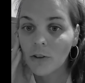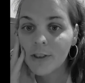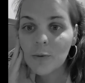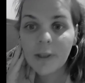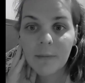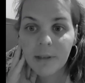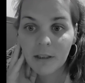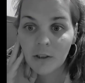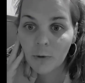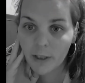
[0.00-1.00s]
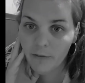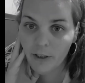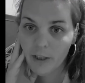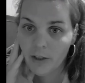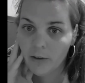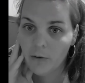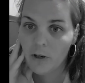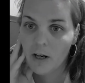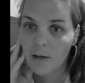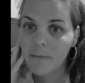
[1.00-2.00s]
So I just wanted to make this quick
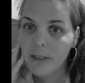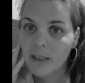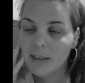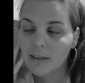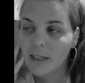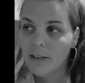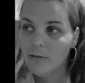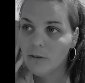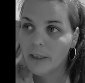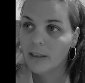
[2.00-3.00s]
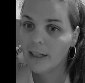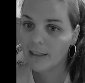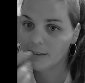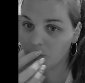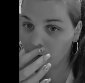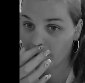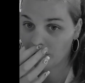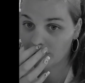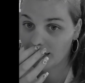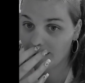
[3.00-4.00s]
video um, because I realized when
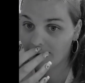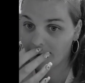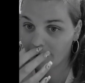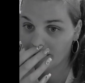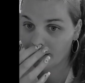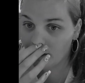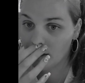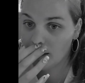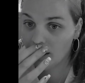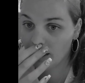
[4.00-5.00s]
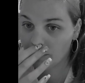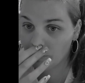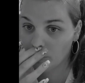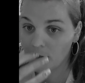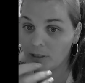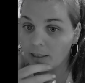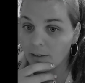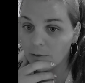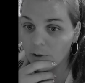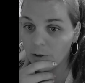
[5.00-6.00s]
I was editing and
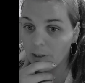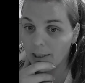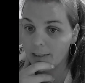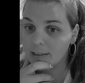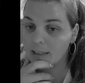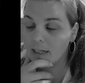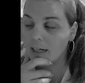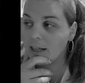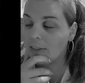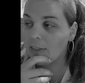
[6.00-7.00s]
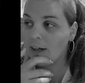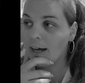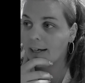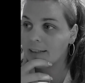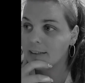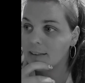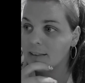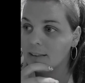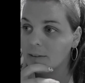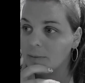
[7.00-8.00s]
posting for you guys
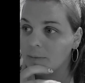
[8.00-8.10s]
that